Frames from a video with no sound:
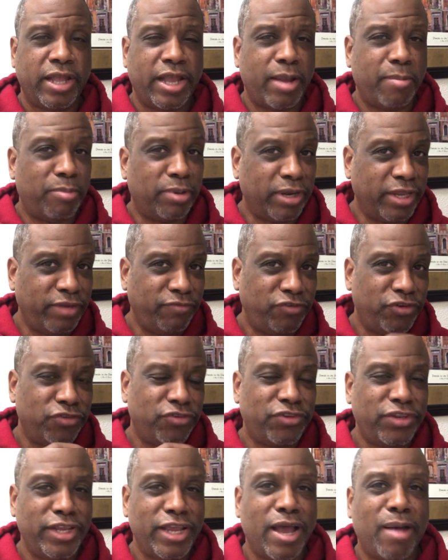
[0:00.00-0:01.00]
I believe
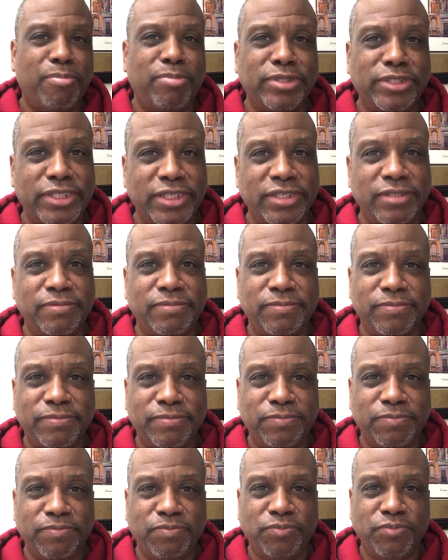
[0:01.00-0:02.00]
just the opposite.
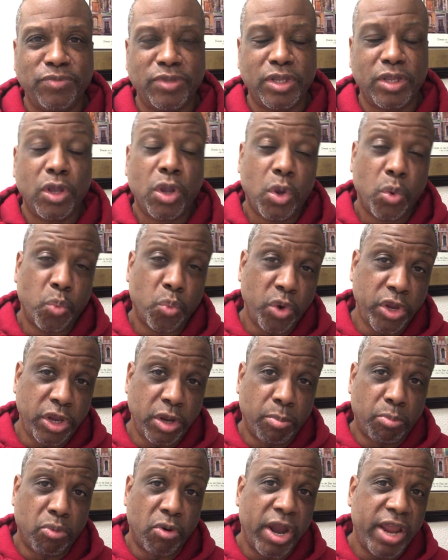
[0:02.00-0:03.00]
When
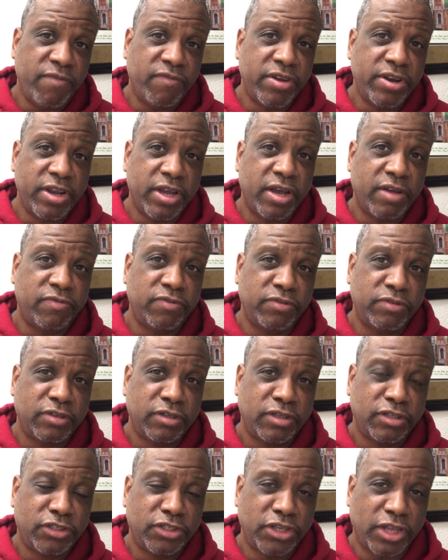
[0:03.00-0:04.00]
you're brave enough
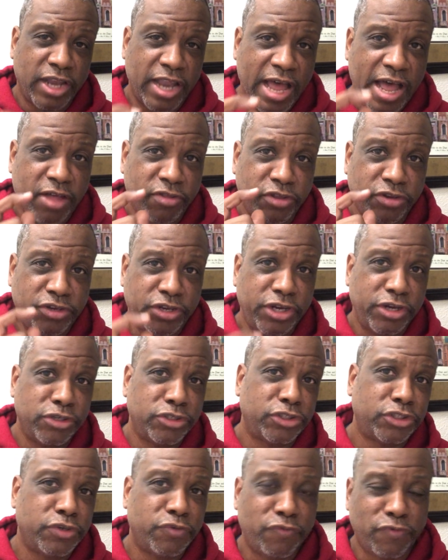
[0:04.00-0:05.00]
to allow the
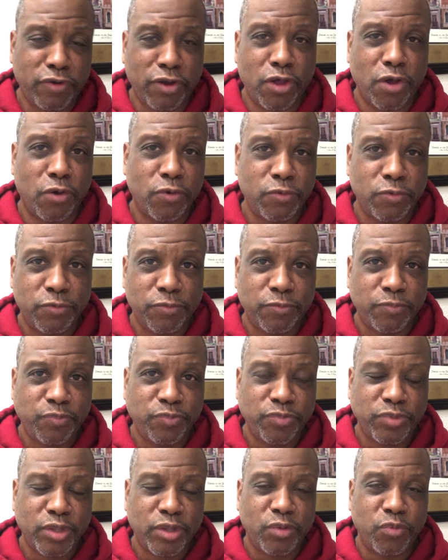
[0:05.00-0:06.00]
tears to flow,
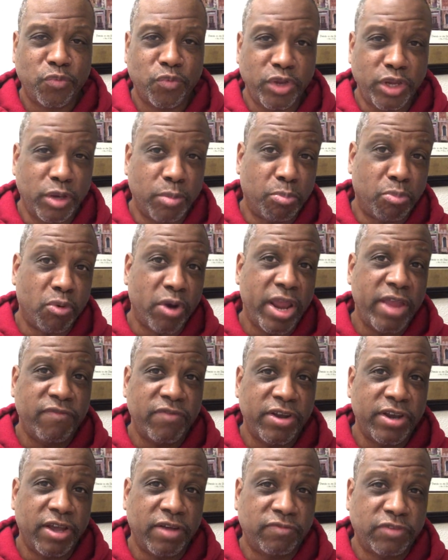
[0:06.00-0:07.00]
when you're brave
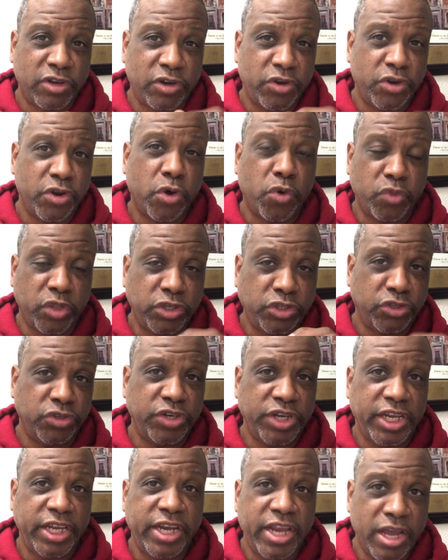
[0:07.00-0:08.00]
enough to know that you
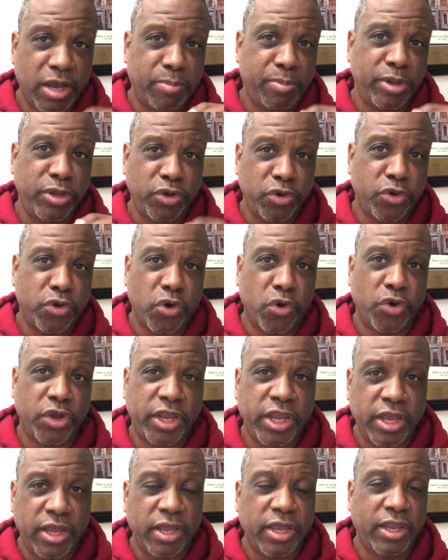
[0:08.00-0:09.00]
need help and you go
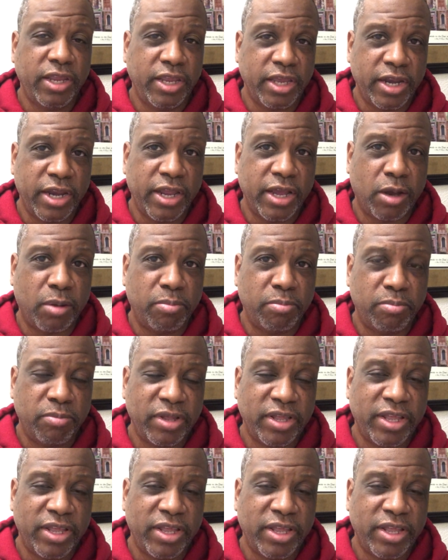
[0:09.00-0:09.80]
get help,